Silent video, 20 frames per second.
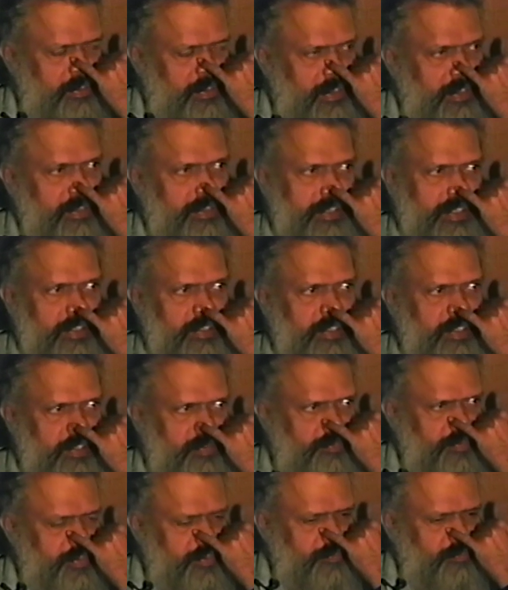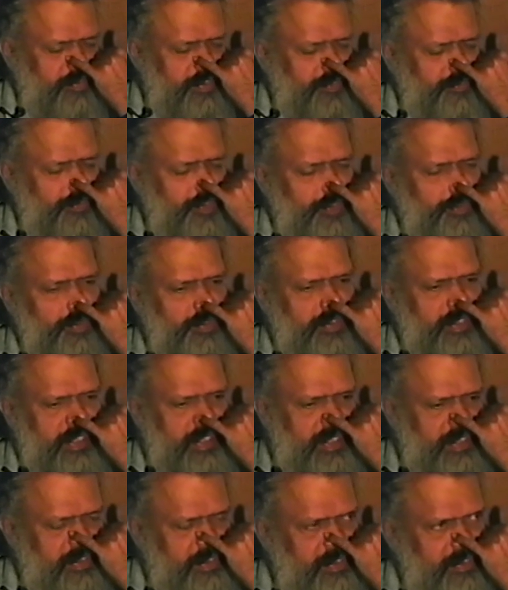things like that, which we call the
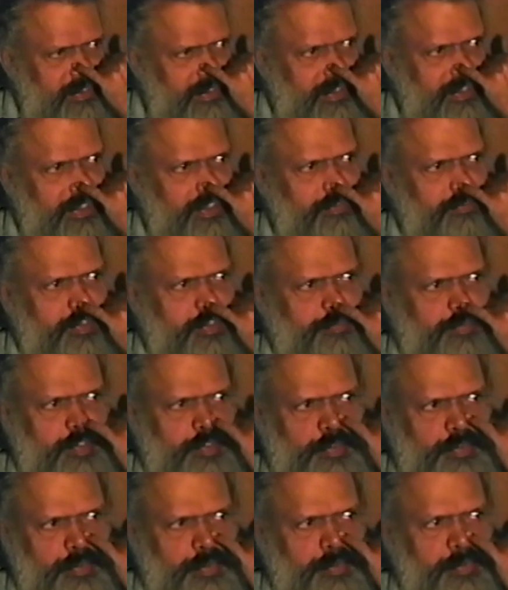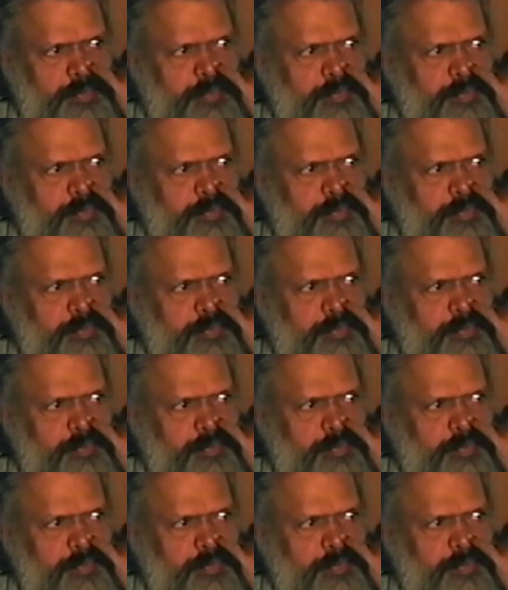nature series, which we do.